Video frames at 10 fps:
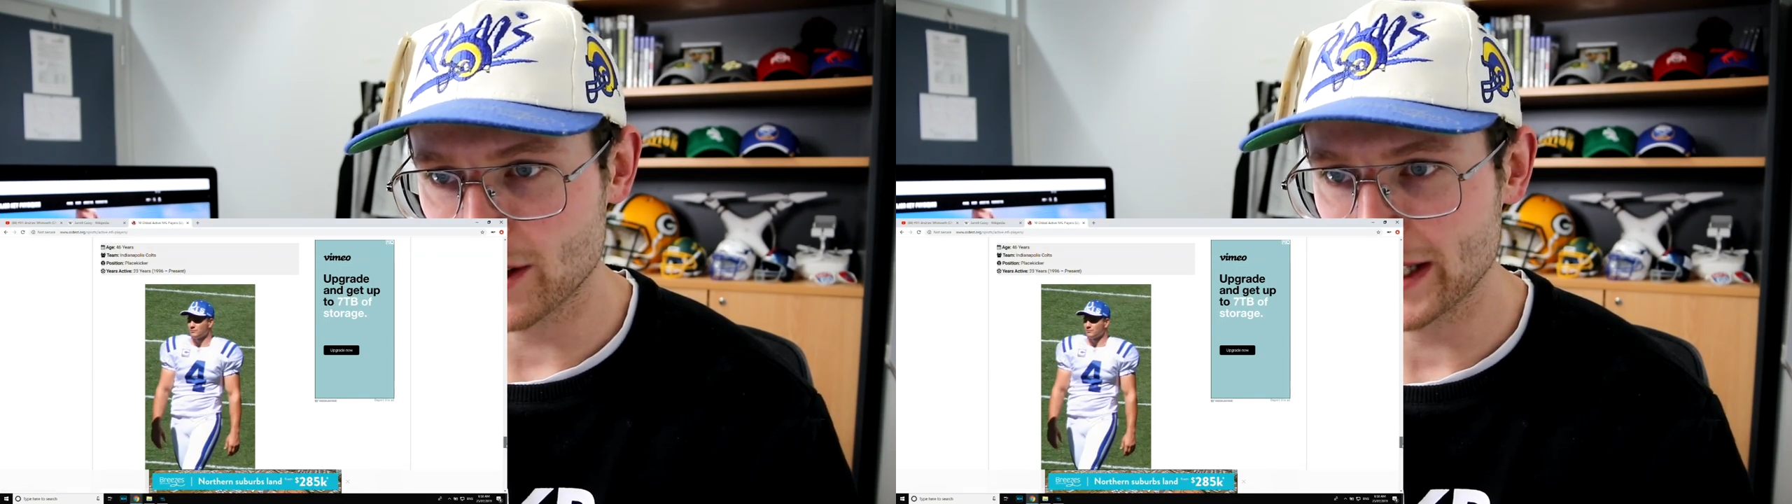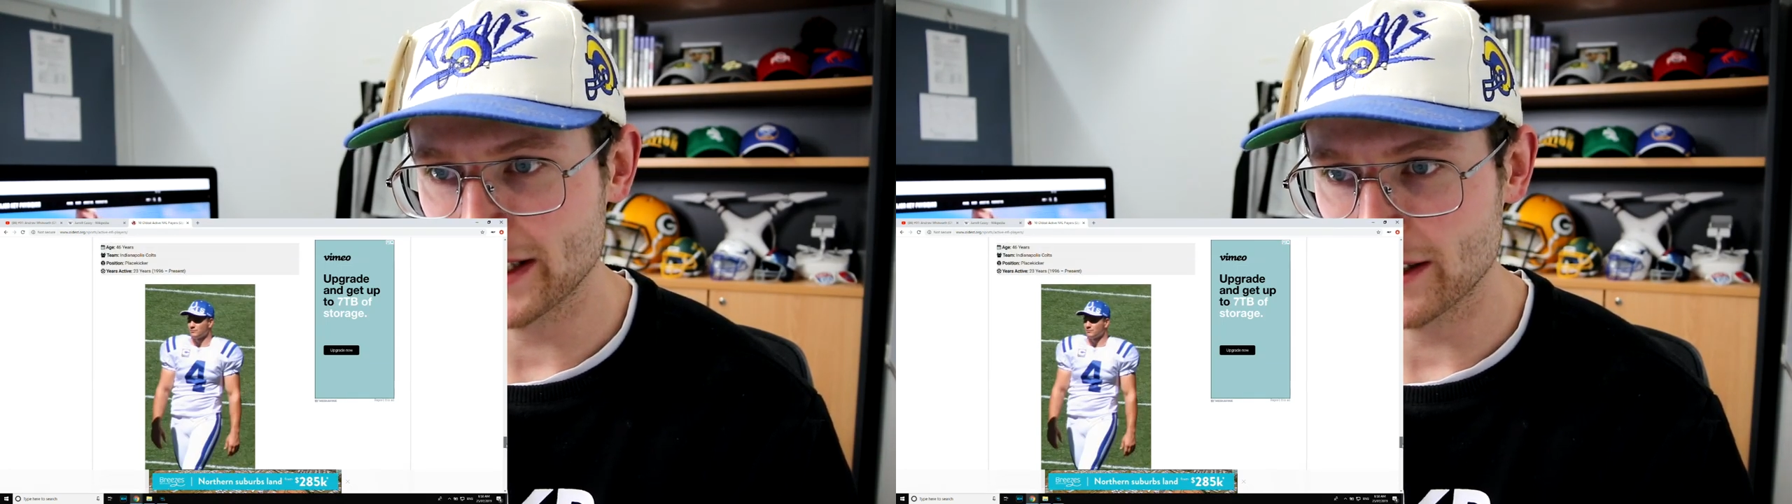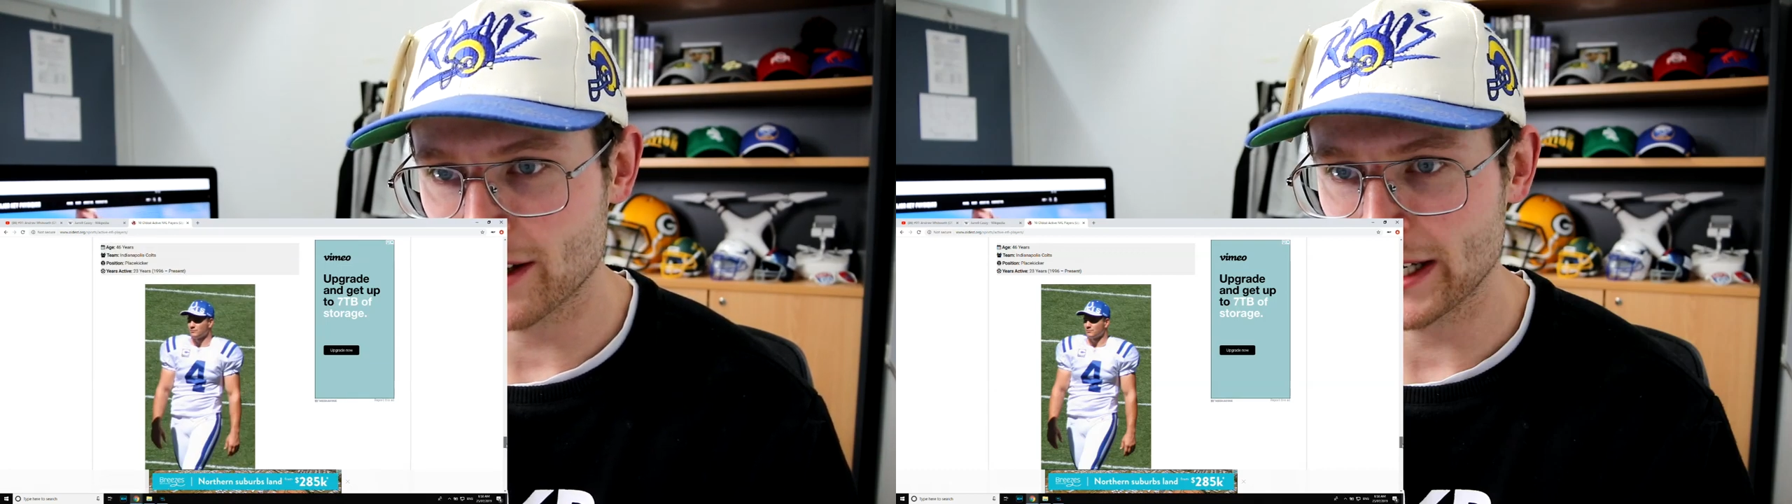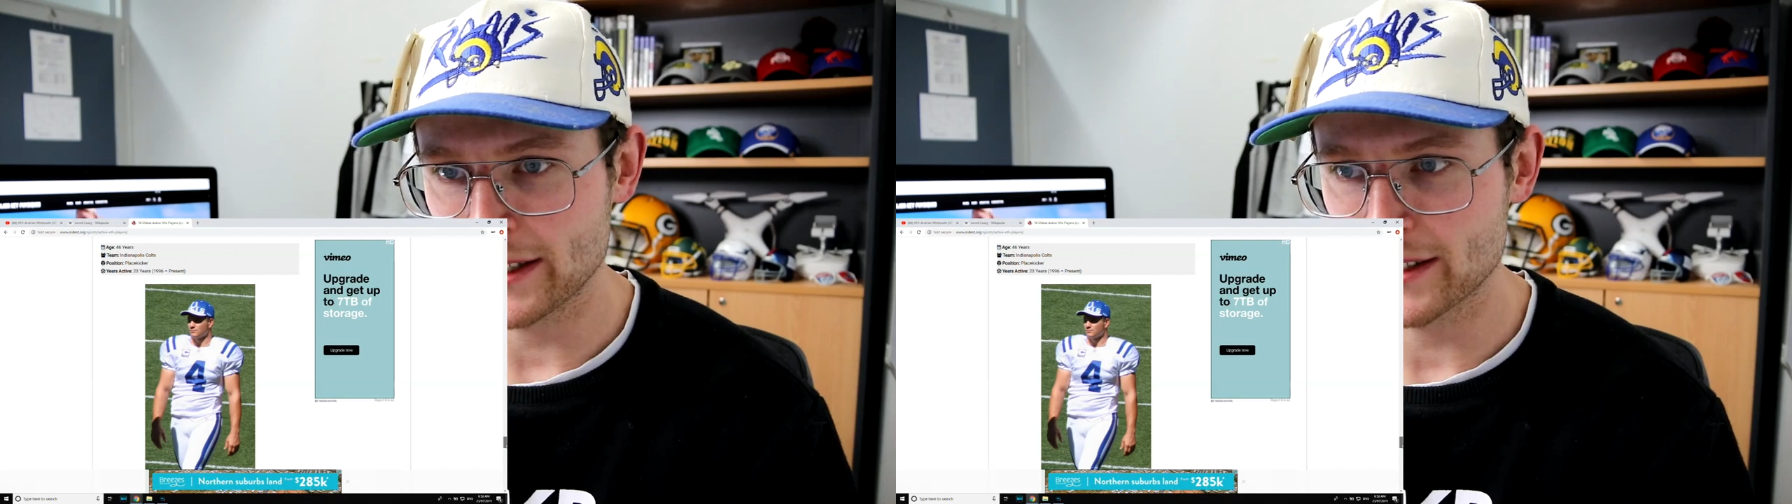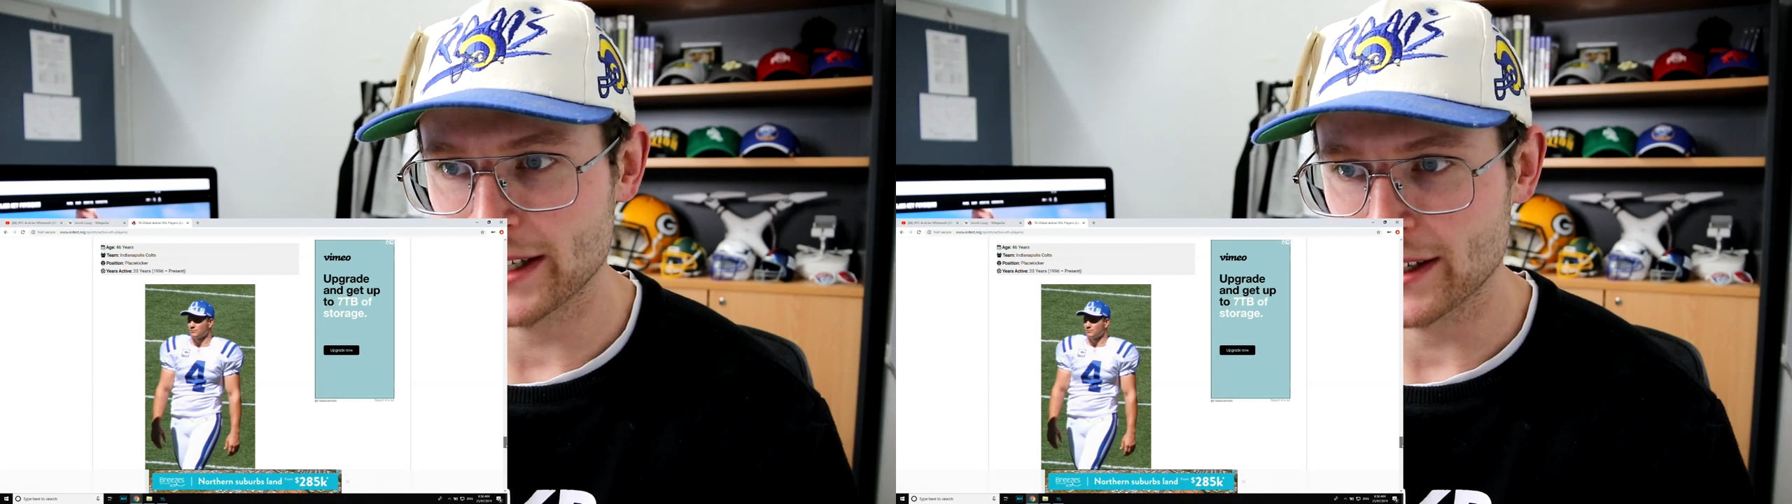nineteen
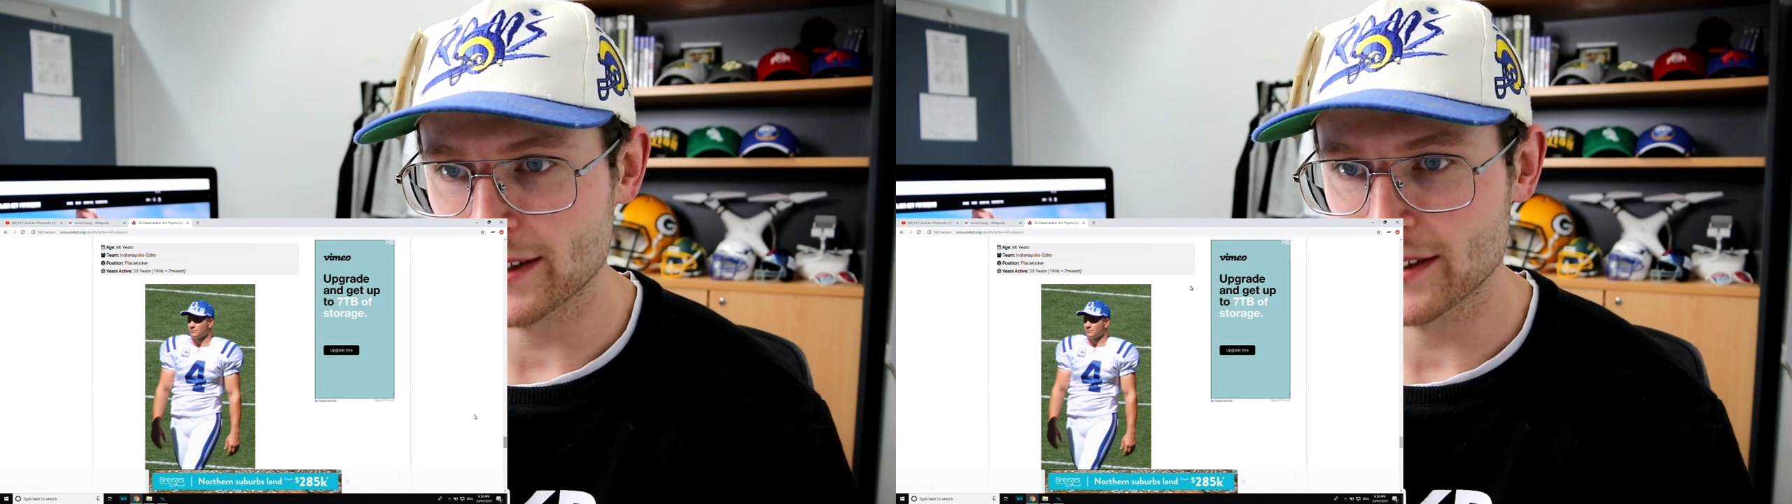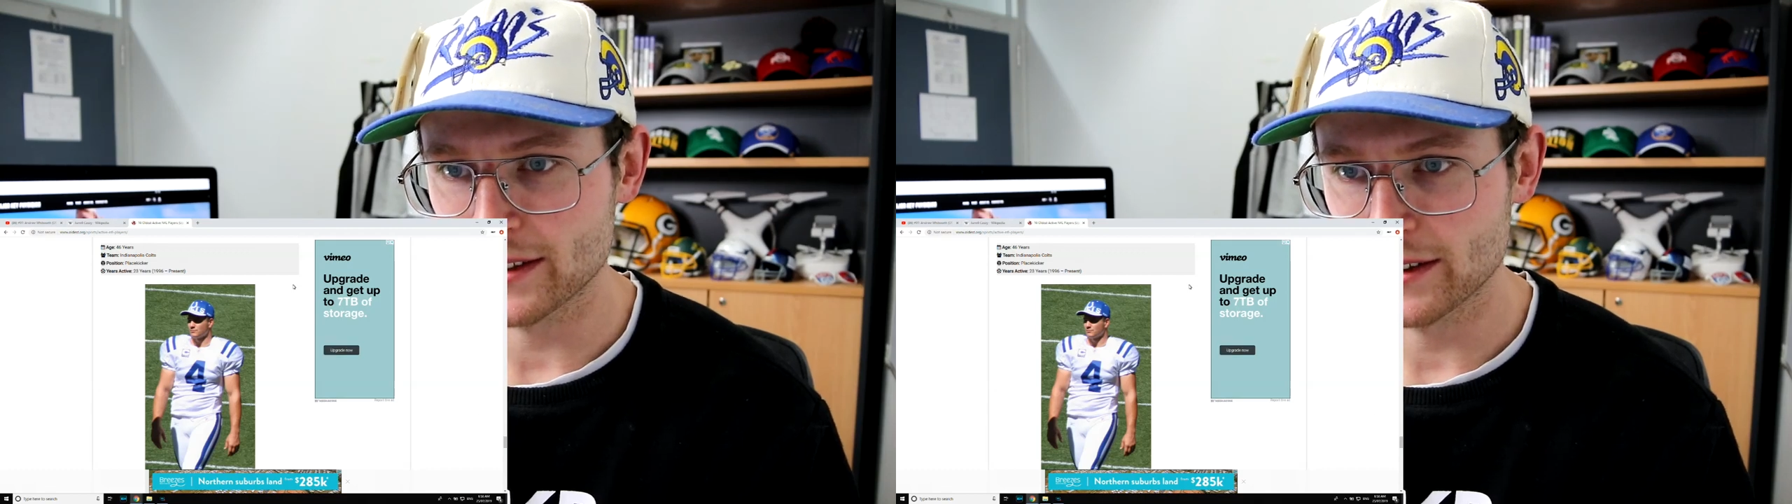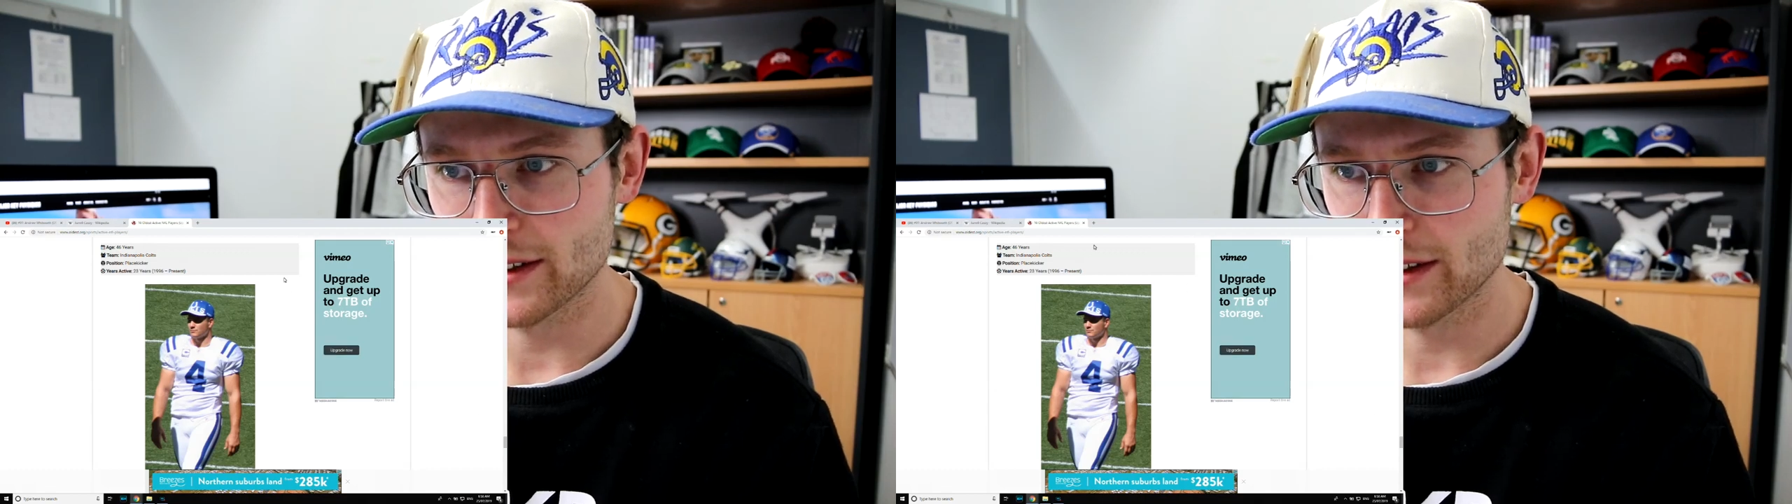ninety-six.